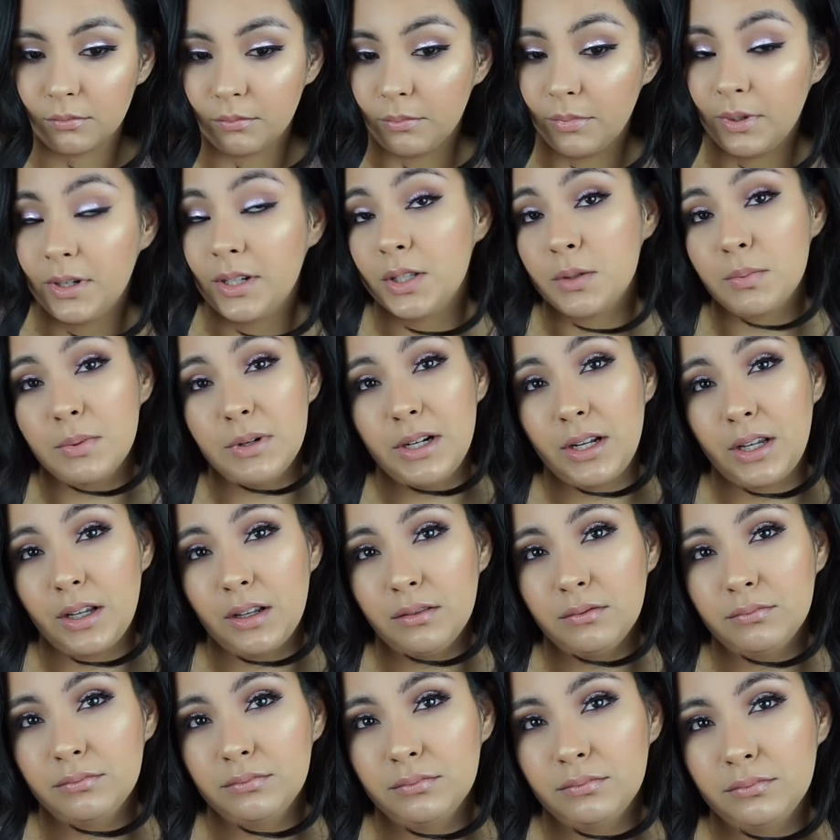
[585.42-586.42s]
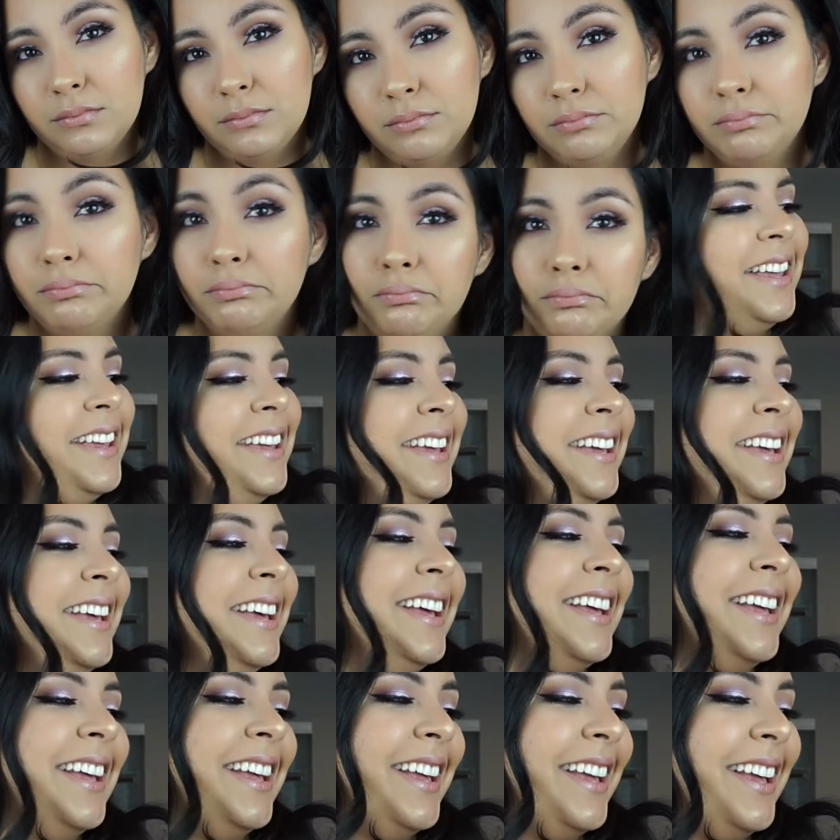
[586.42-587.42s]
but it's pretty.
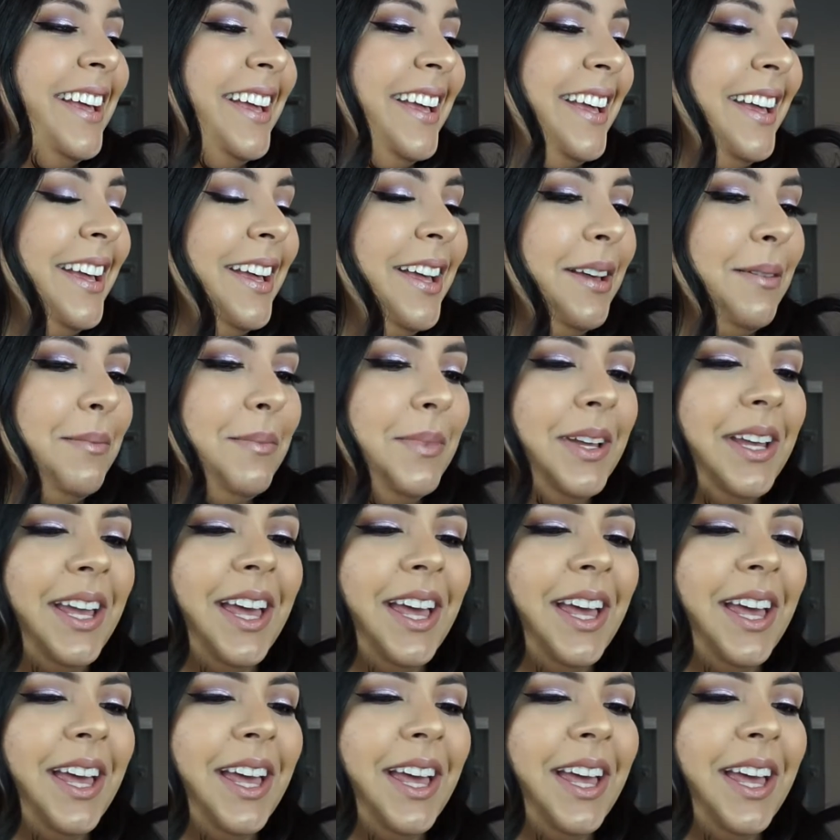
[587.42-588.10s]
But